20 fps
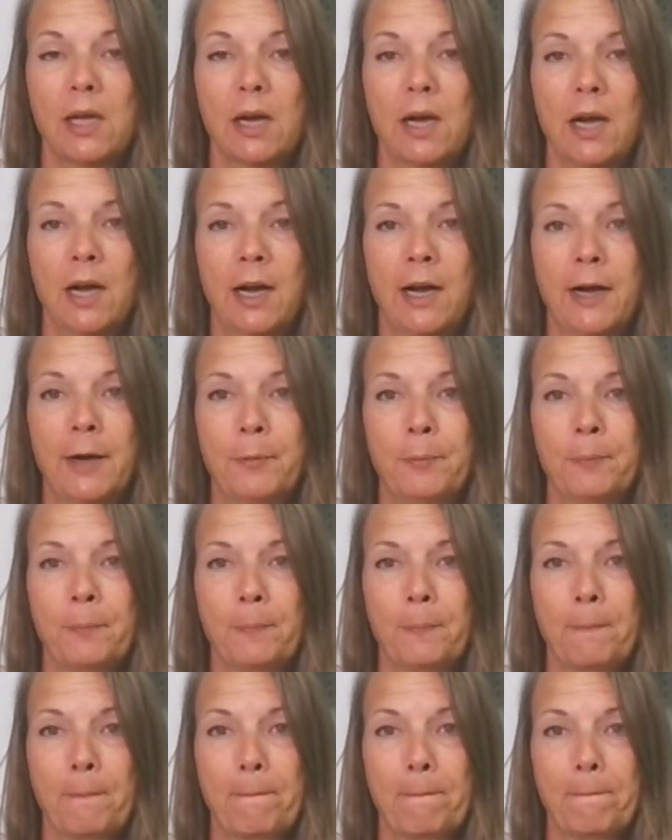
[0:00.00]

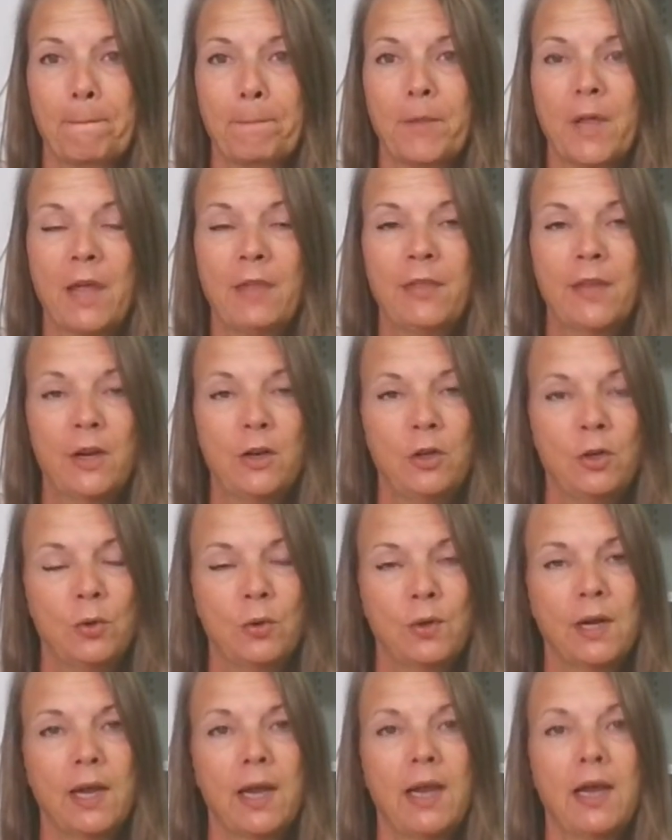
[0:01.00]
And then you
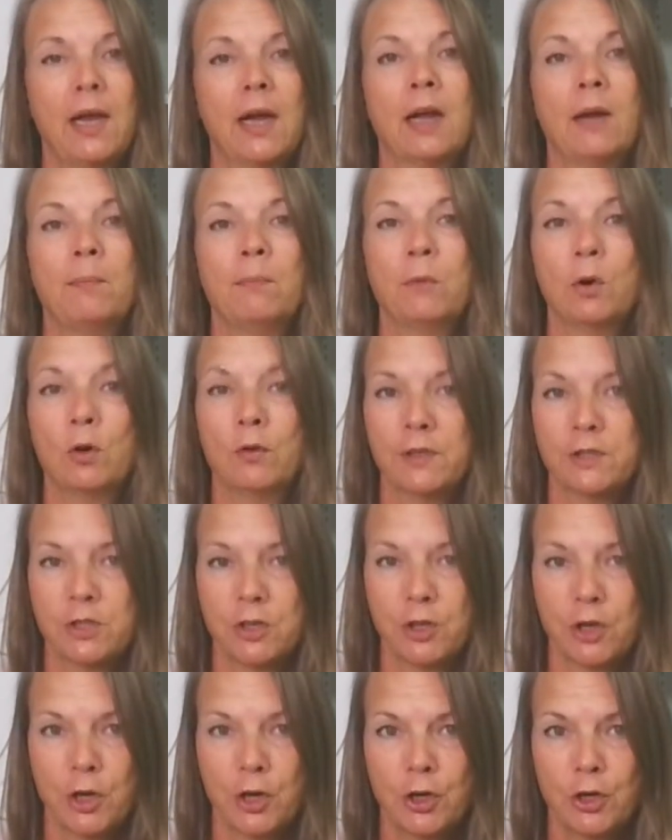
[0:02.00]
can move
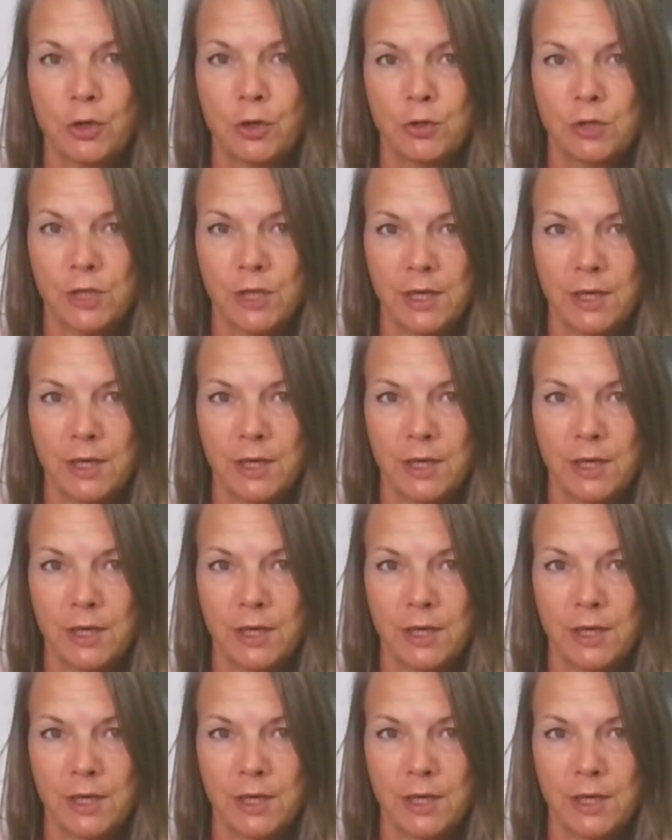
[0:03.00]
into your Ujjayi